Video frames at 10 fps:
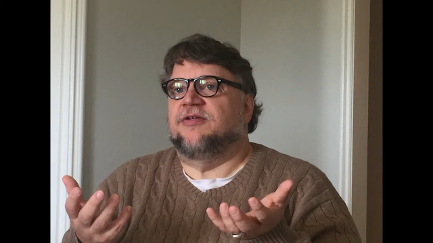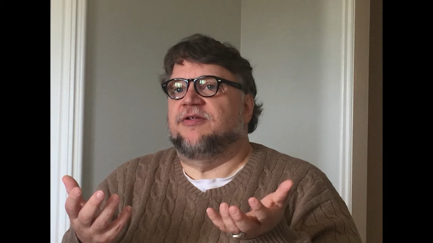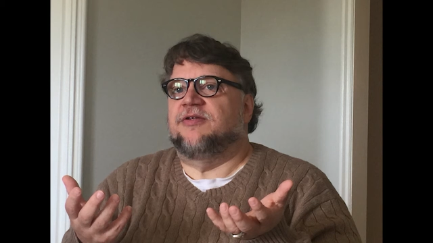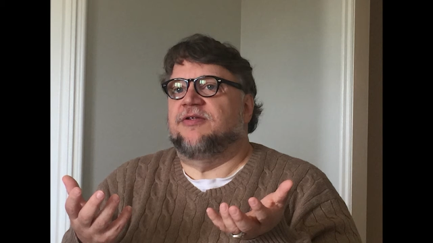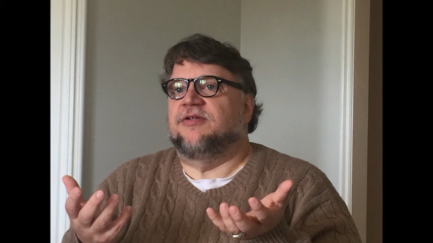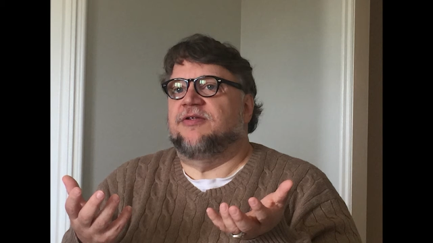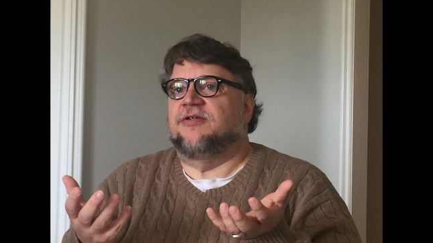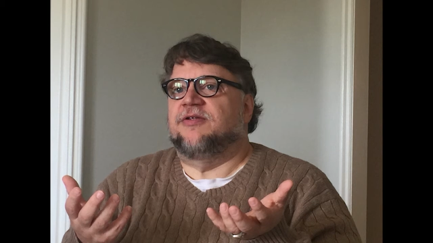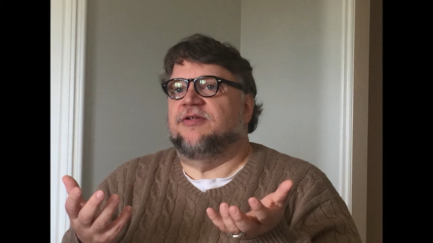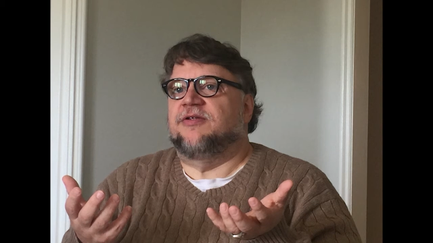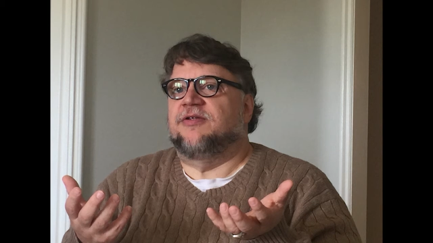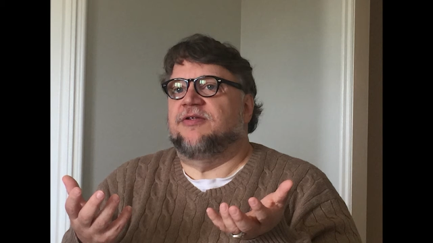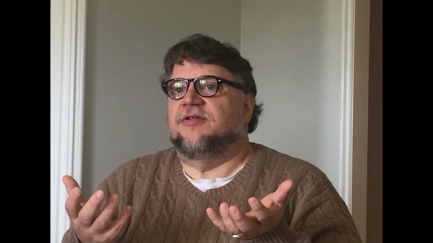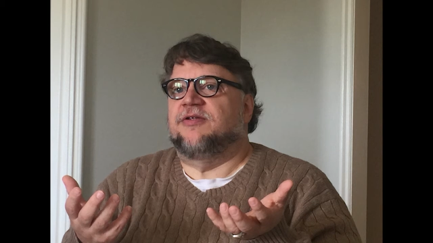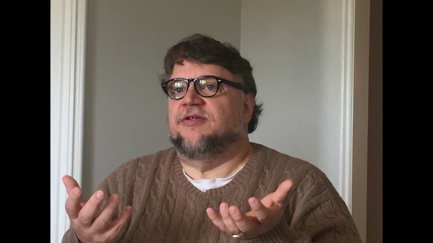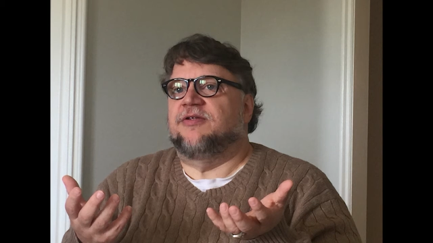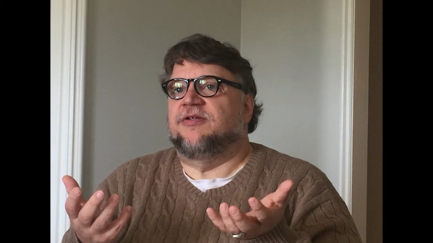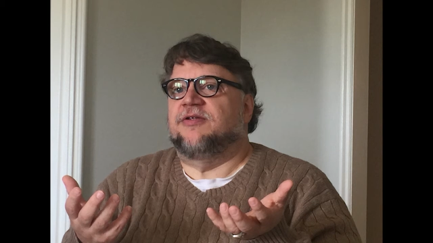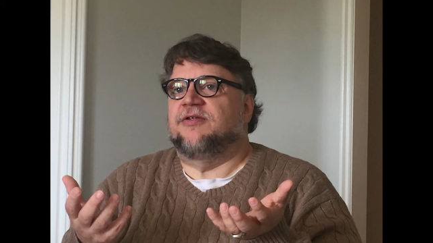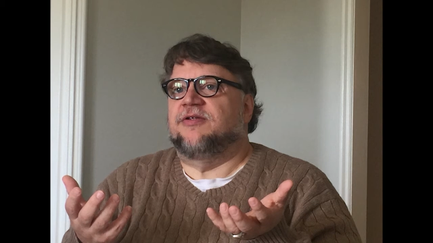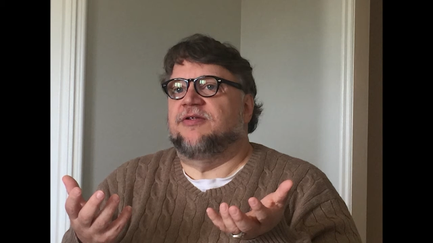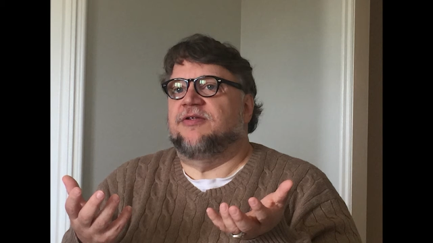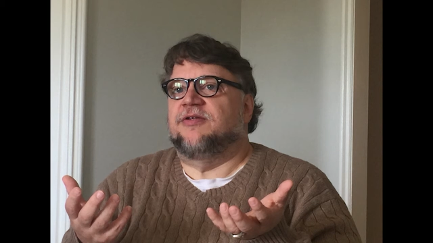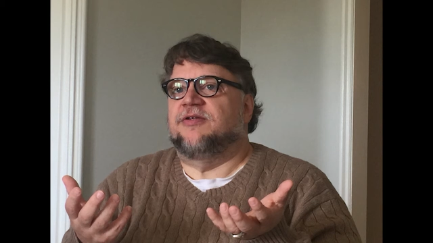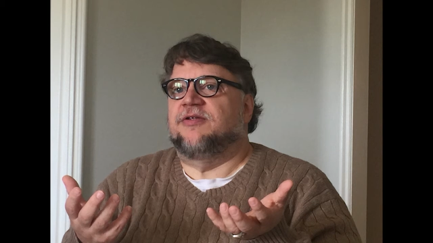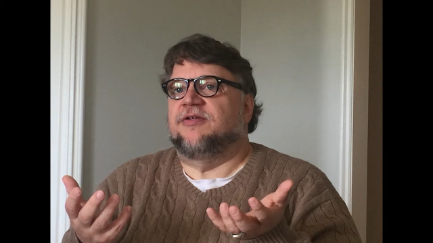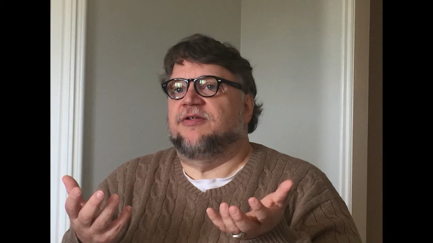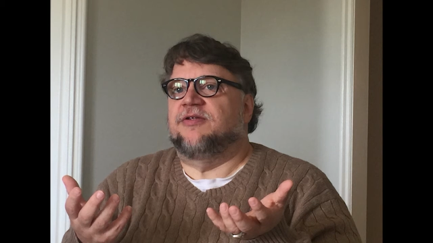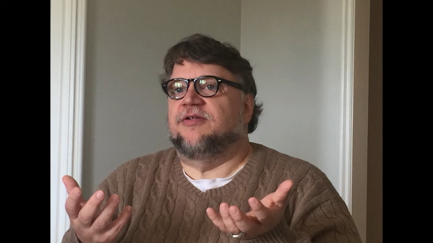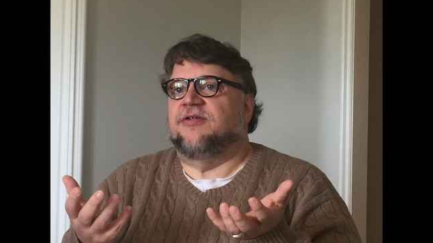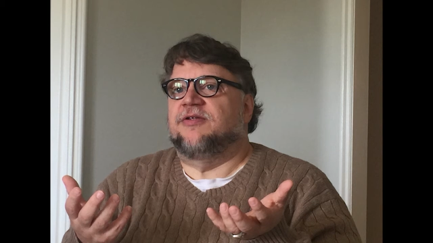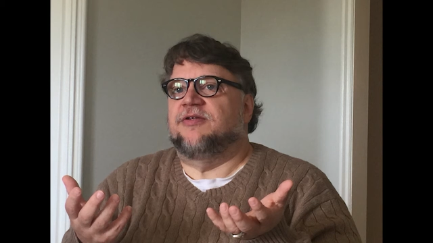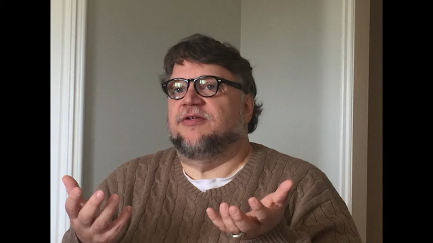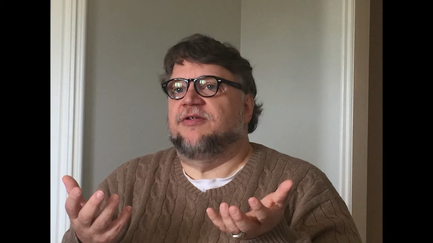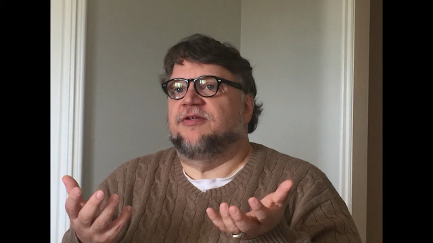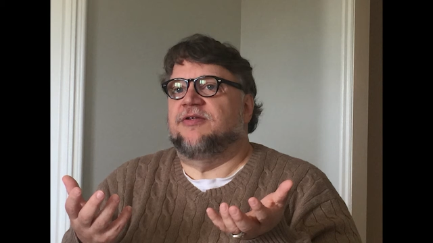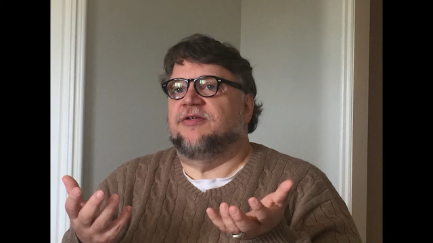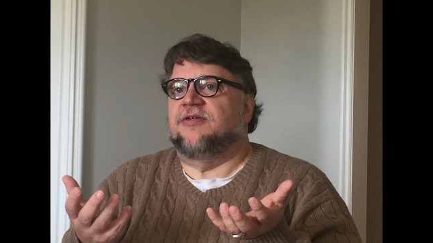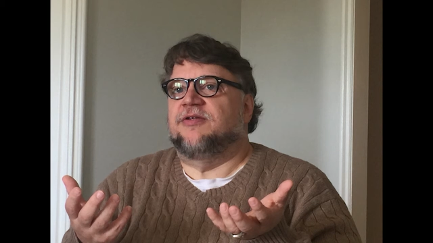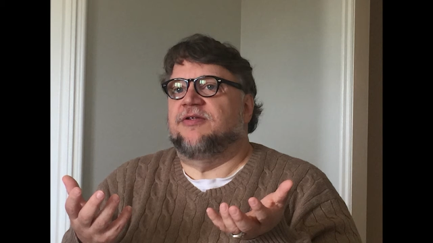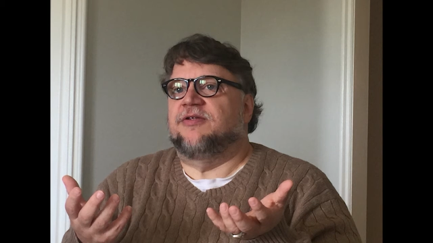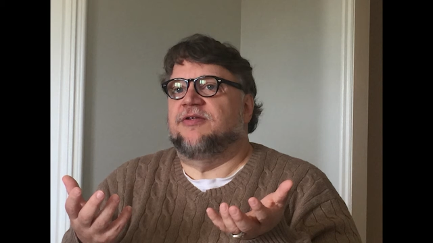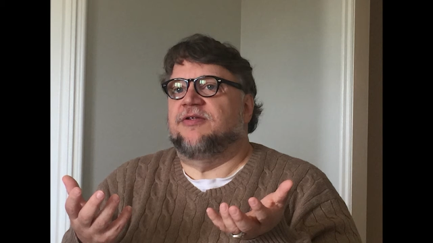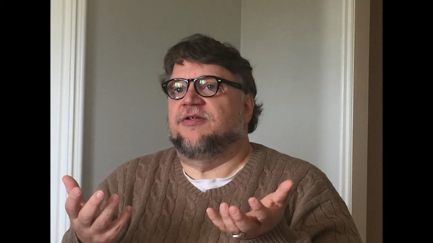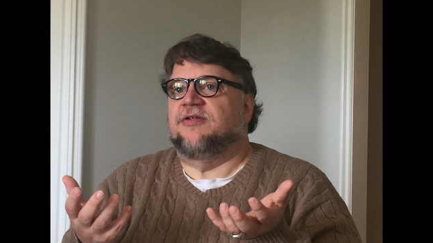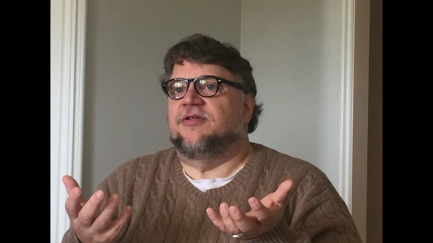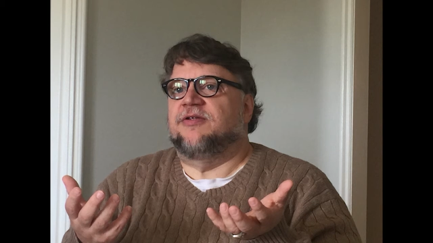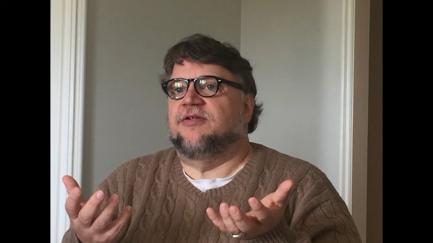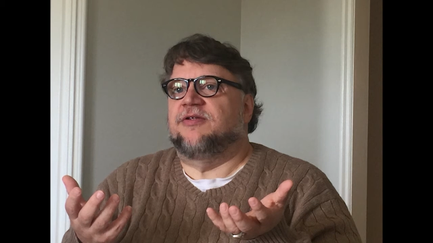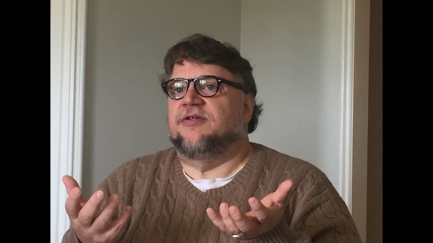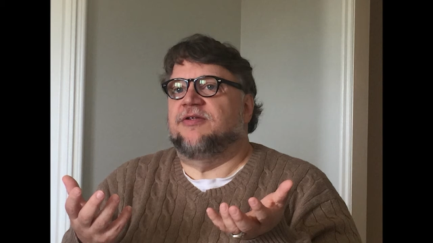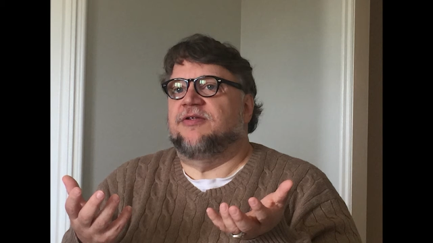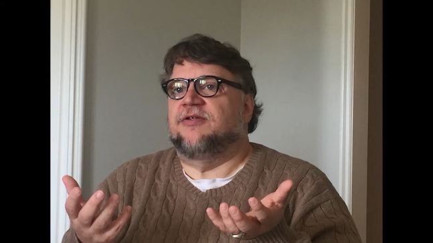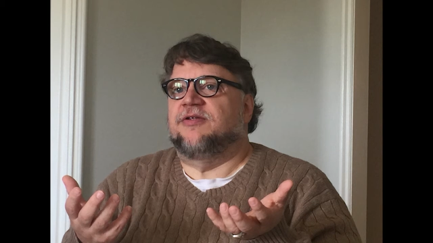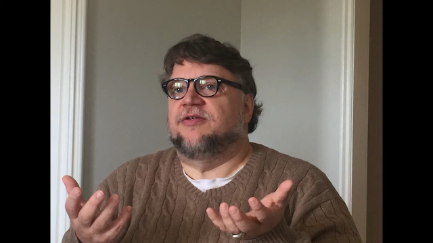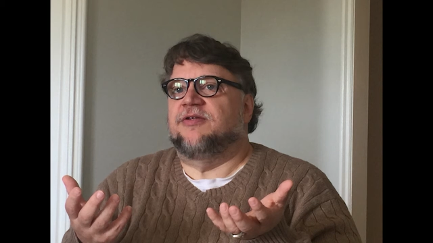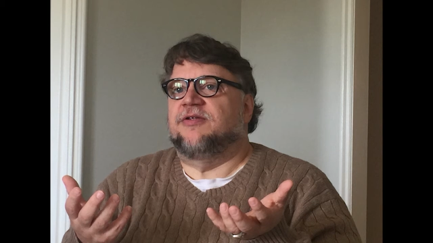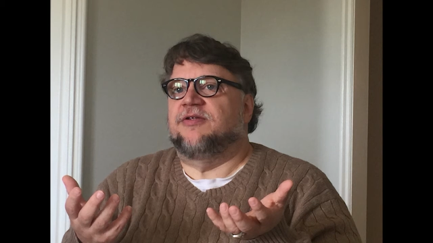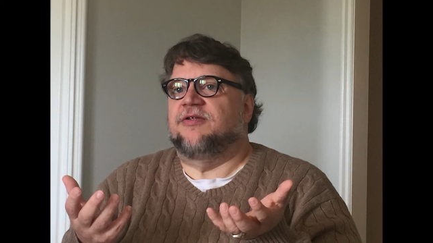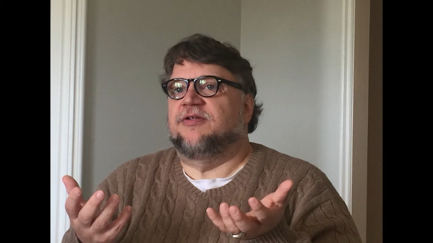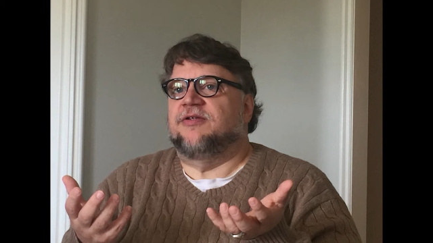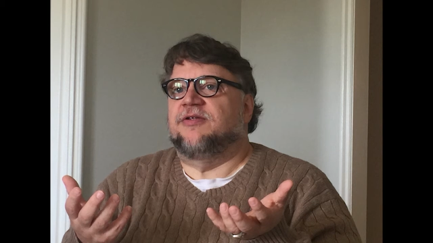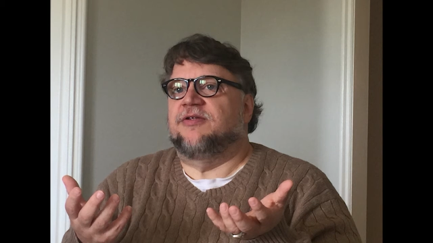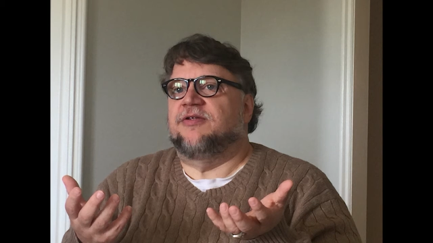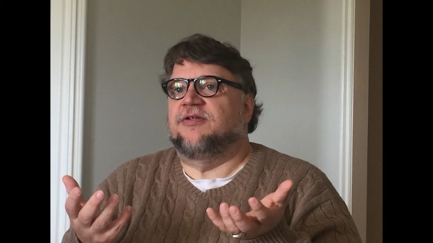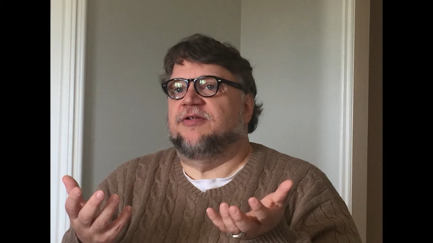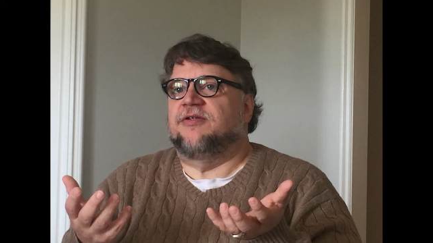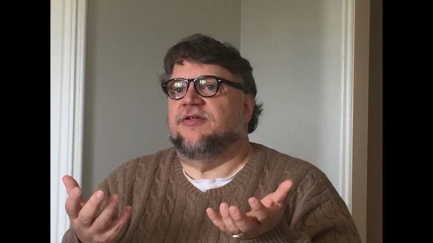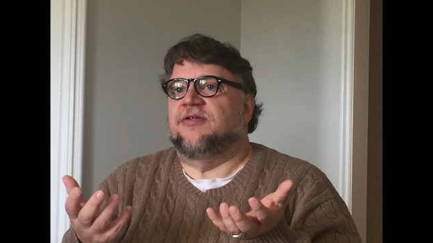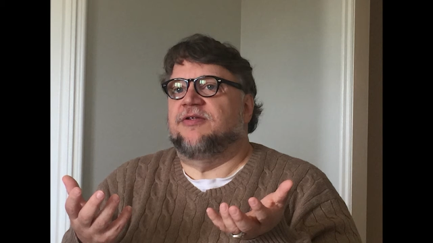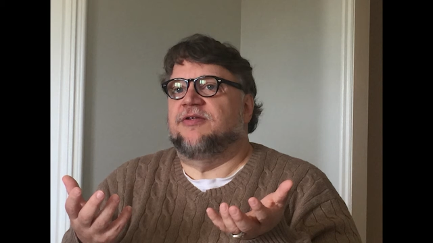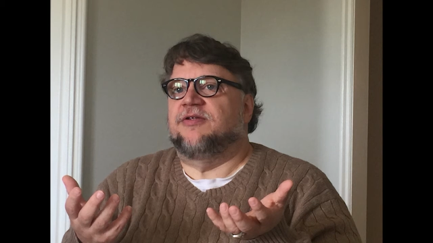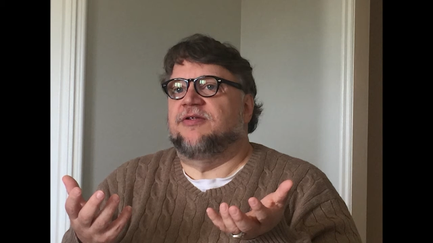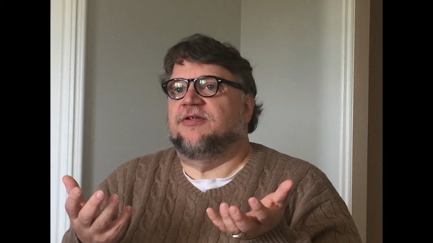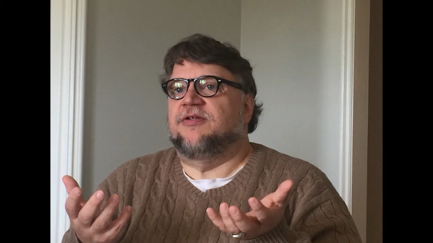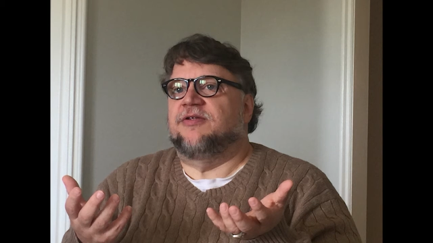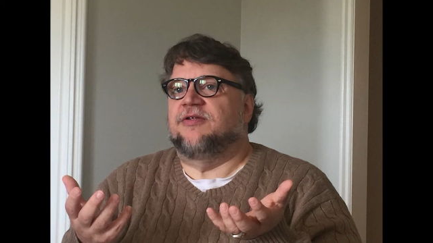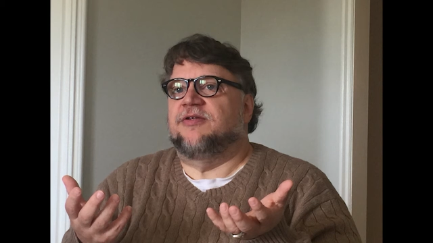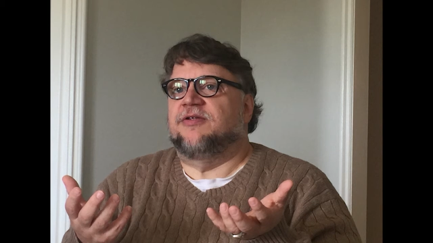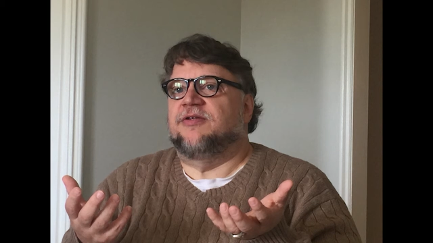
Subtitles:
(no lip movement)